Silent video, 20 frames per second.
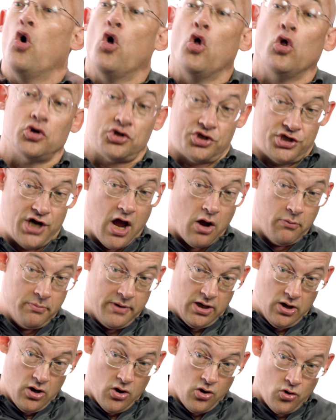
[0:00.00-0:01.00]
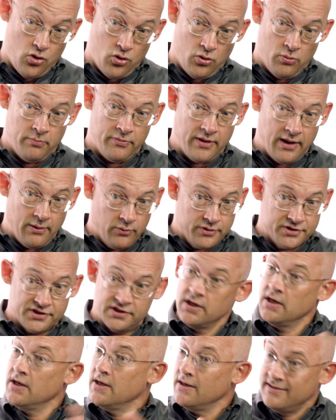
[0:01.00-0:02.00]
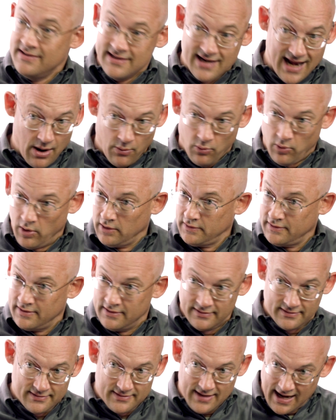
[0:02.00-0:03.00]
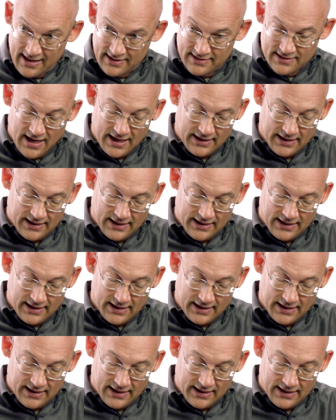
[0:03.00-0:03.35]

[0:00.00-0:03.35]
all Xiaomi home that was networked and, and